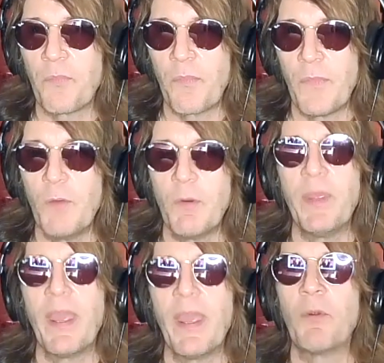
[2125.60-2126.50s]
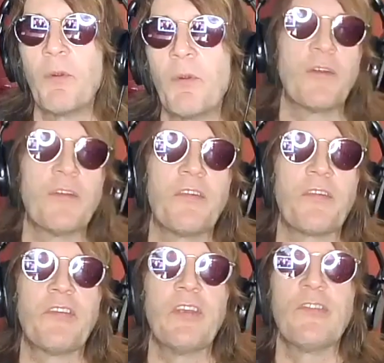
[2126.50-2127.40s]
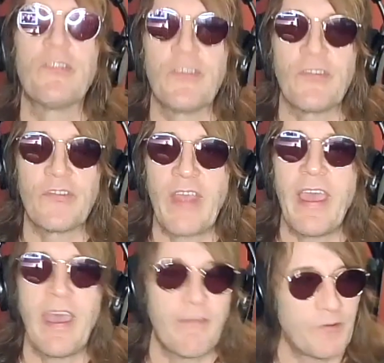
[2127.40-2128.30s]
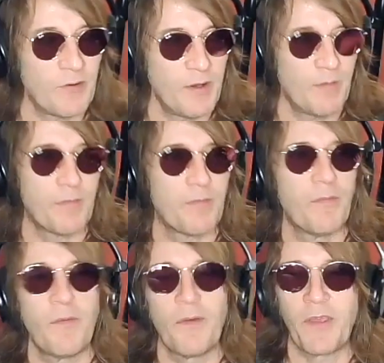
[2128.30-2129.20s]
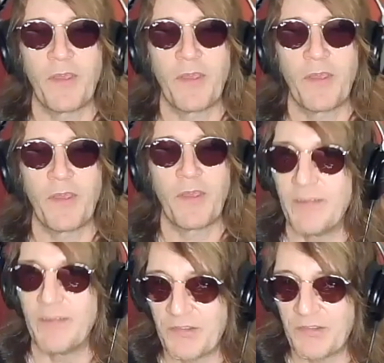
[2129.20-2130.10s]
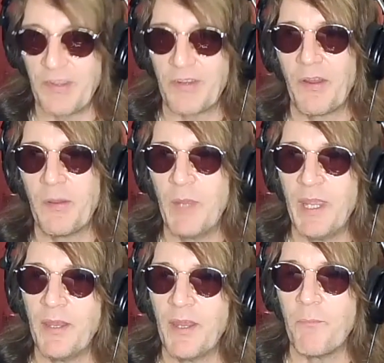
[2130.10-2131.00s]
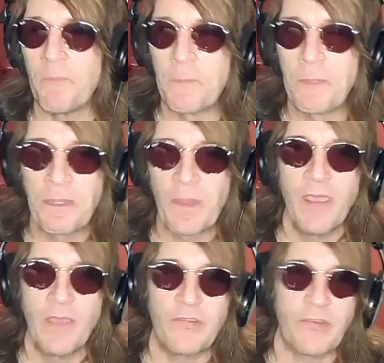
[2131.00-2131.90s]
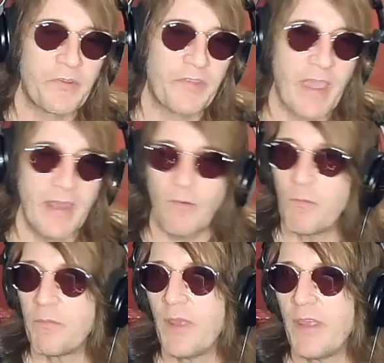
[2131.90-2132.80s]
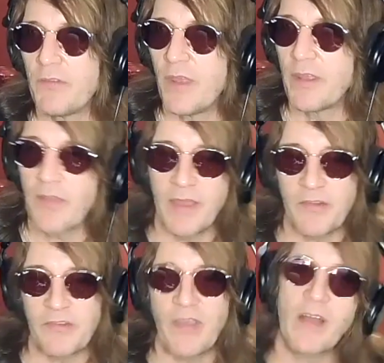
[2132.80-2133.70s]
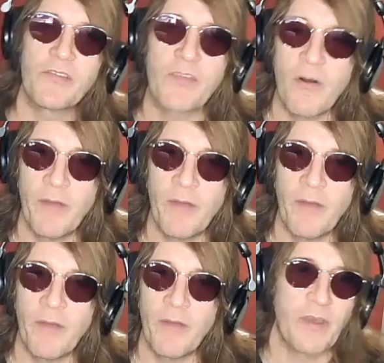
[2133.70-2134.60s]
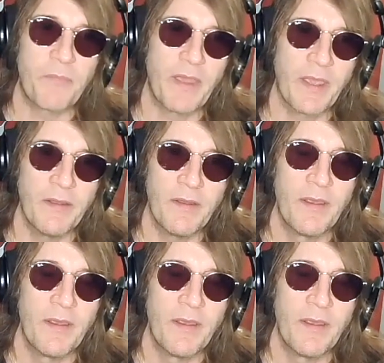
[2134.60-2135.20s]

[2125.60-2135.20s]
you would be able to make better decisions after you've experienced all of this. You know what I mean? And so it's kind of it kind of sucks going into something. And